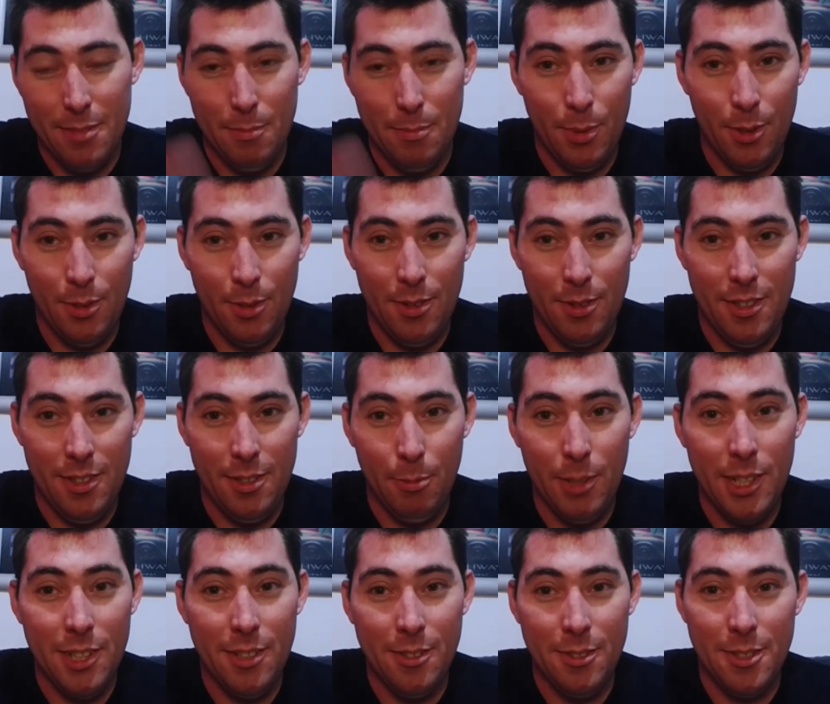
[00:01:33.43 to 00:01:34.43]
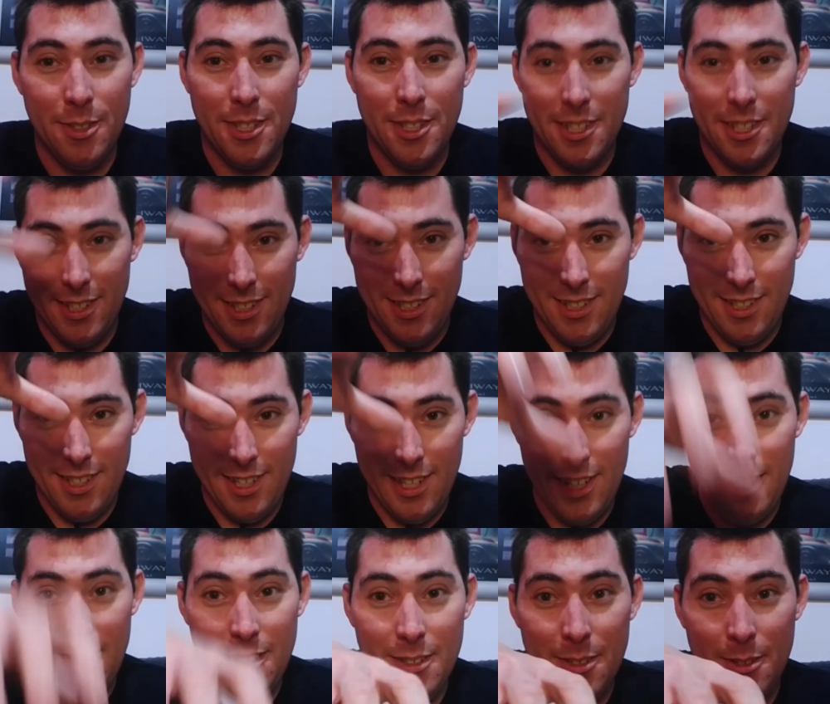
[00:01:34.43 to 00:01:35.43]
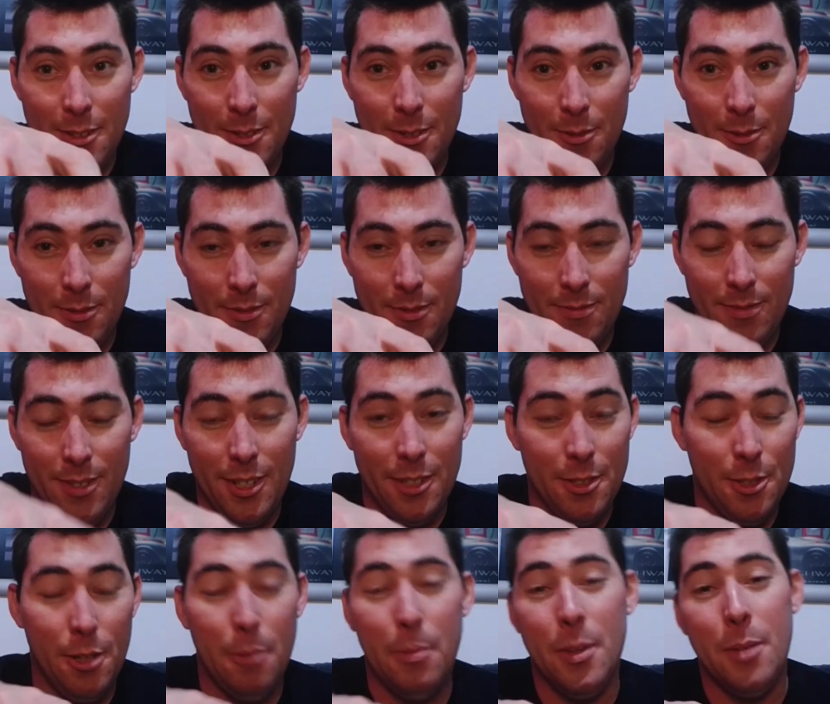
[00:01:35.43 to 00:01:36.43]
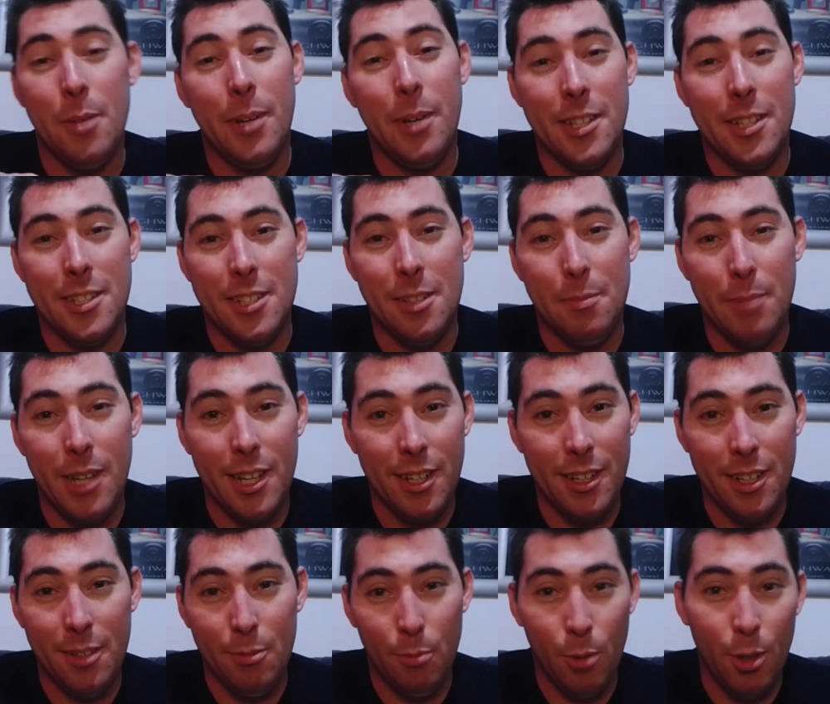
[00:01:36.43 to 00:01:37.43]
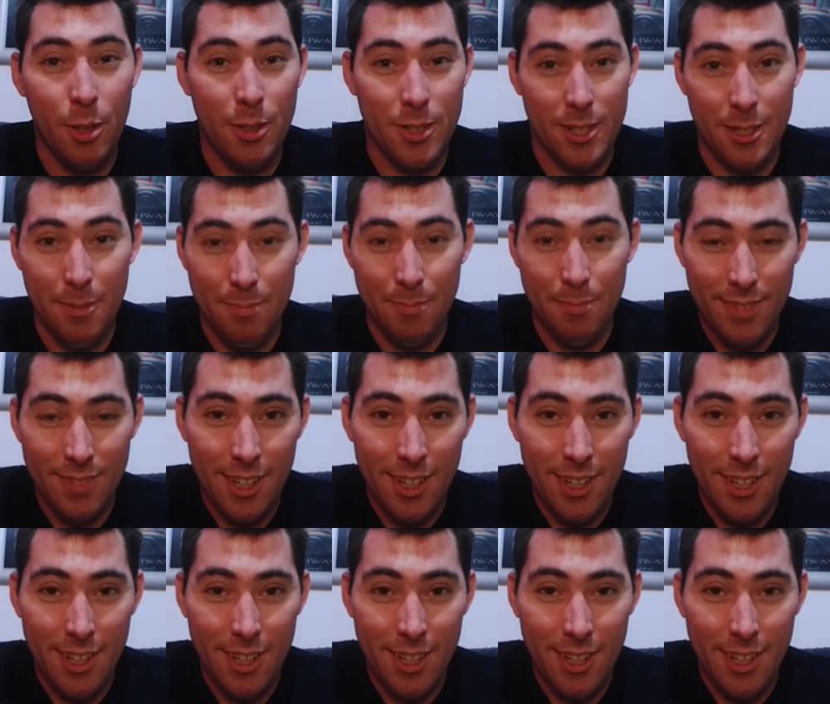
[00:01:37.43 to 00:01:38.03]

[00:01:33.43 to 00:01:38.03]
put the wheels in on top of the plastic bag and water